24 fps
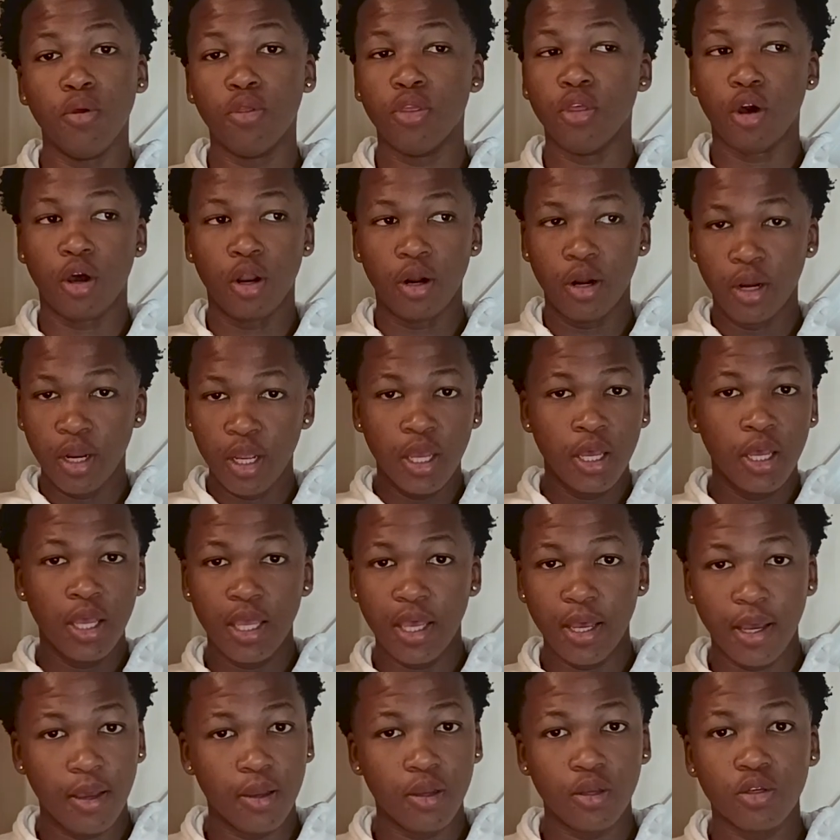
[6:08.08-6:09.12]
both are
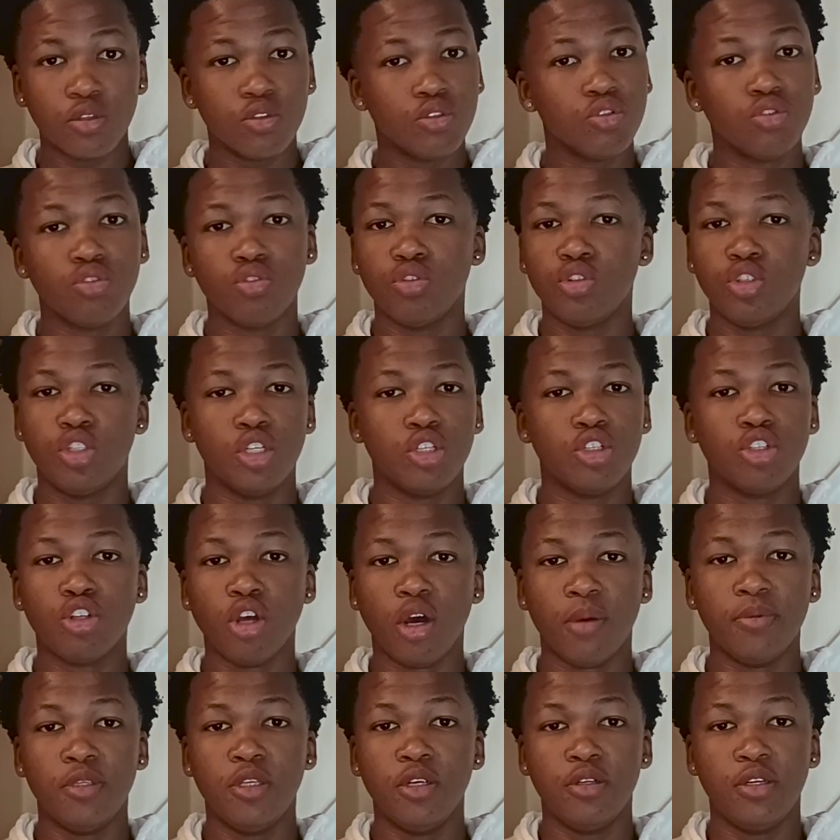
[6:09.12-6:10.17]
just
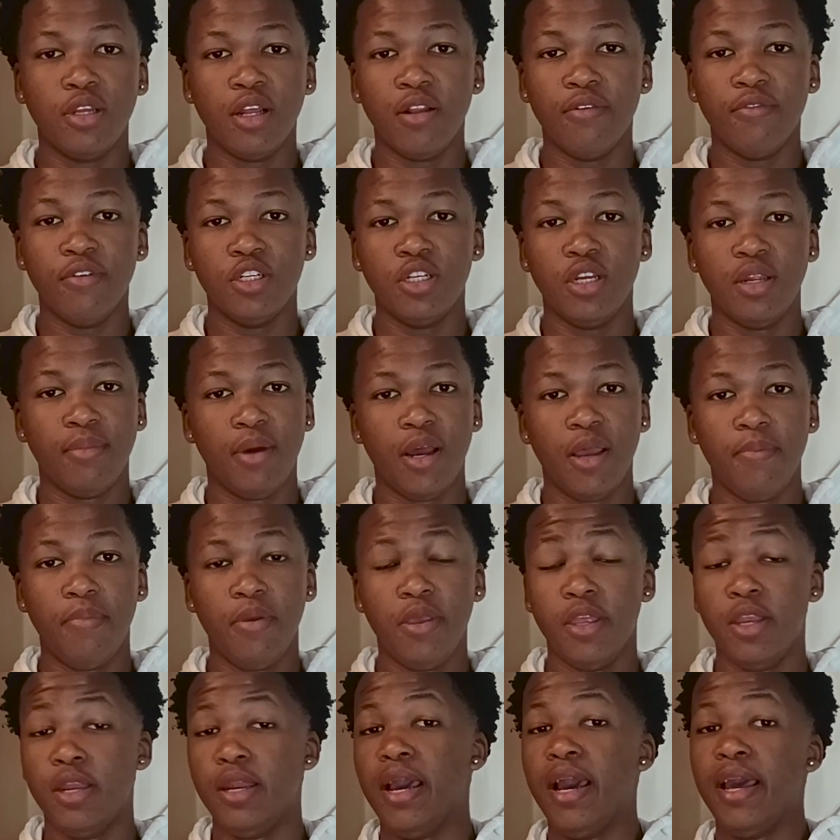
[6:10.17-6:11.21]
top tier television in my
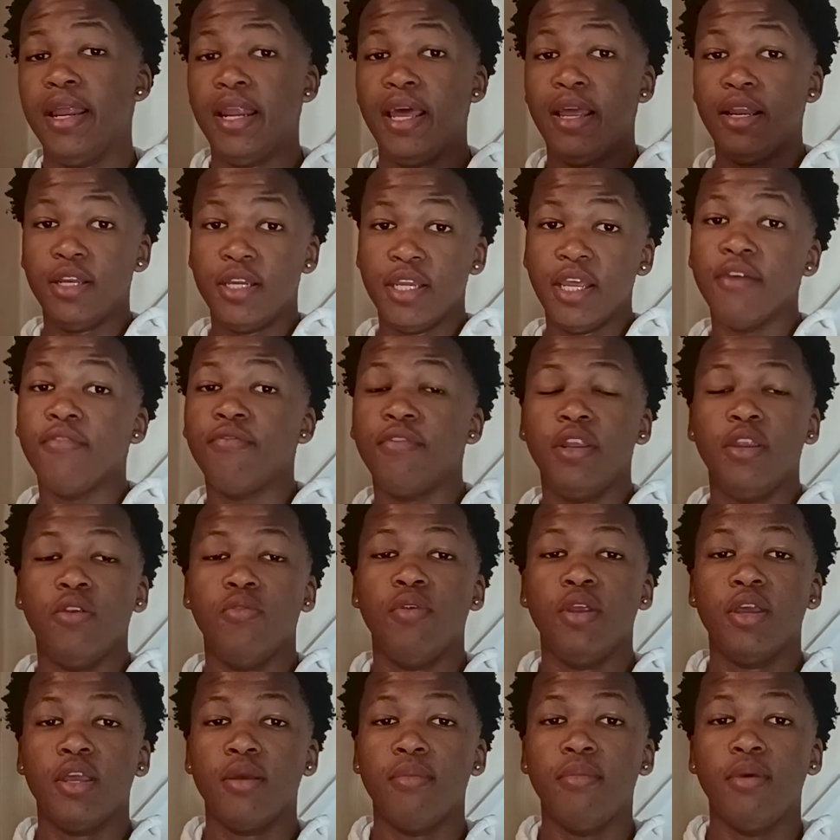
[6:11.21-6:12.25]
opinion, and I
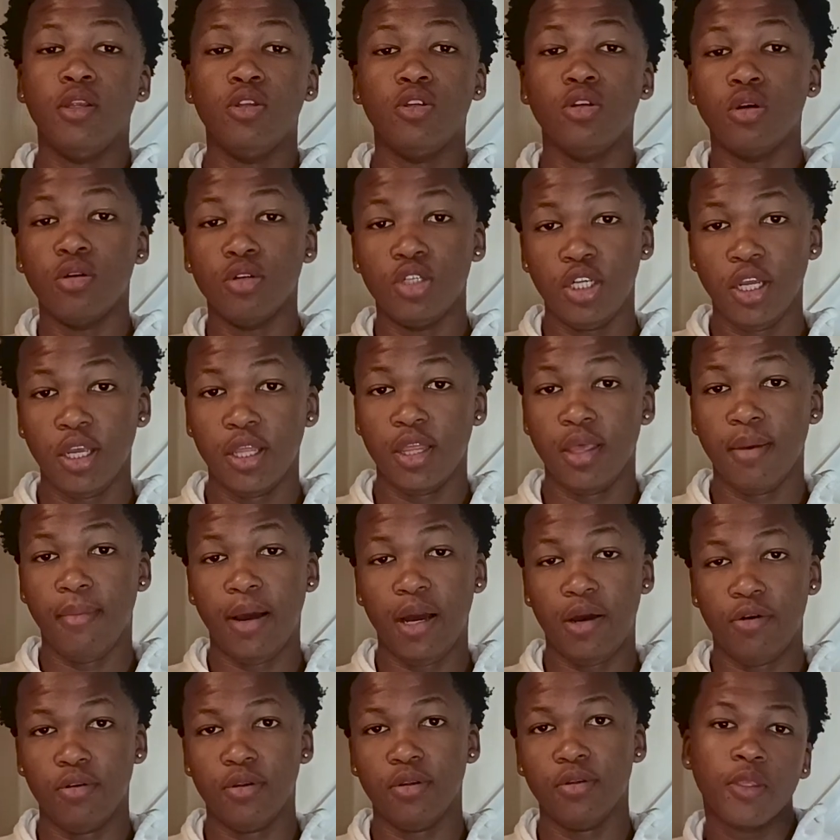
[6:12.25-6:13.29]
definitely recommend you go check them
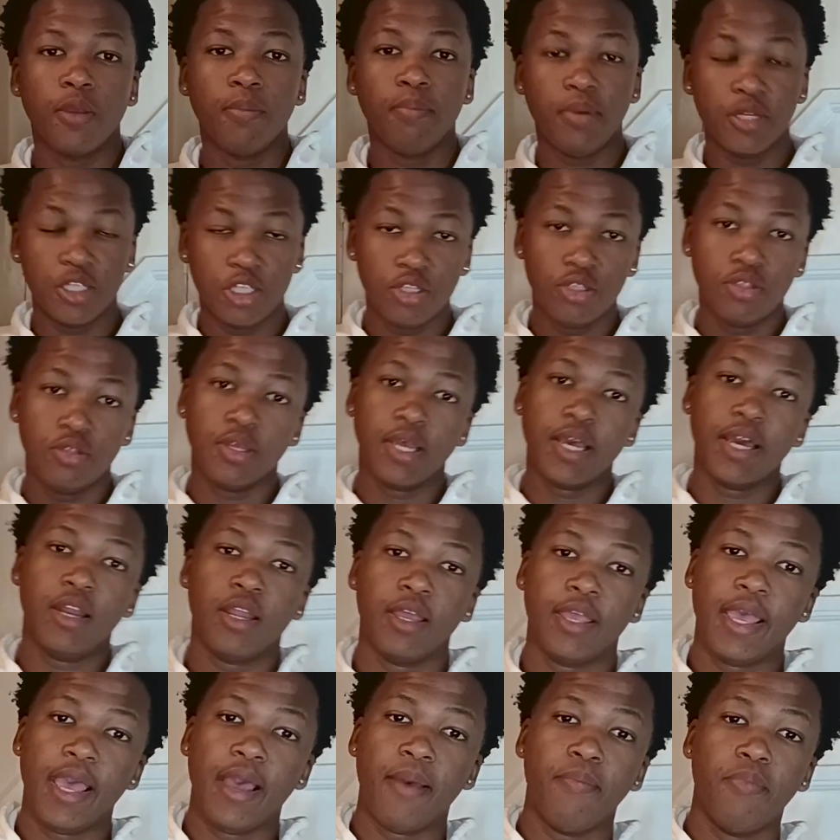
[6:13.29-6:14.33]
out. But just to
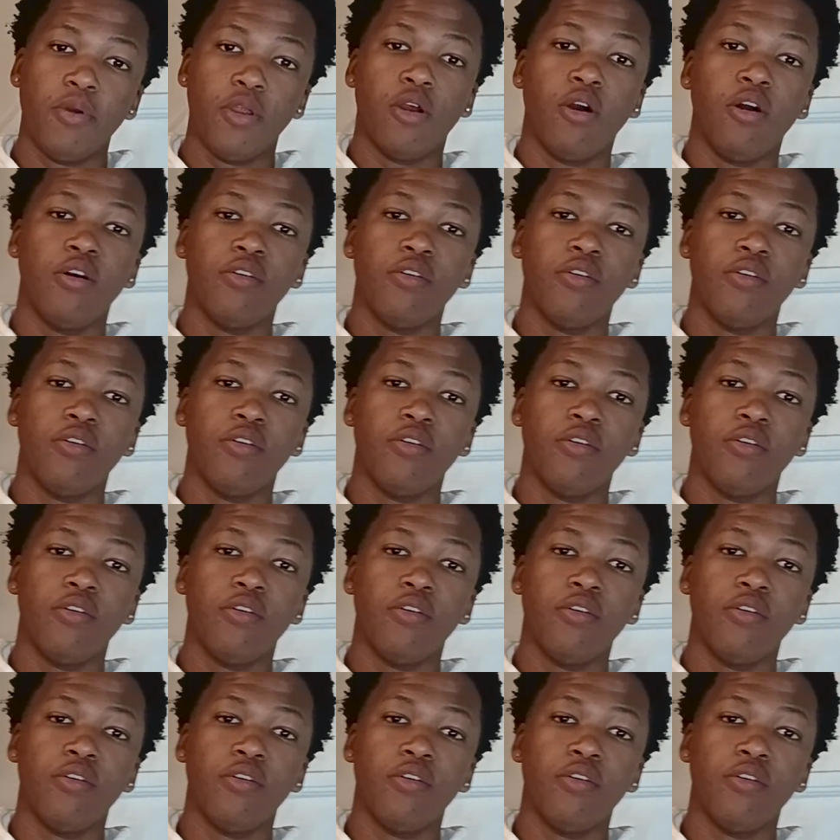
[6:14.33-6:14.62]
kind of cap it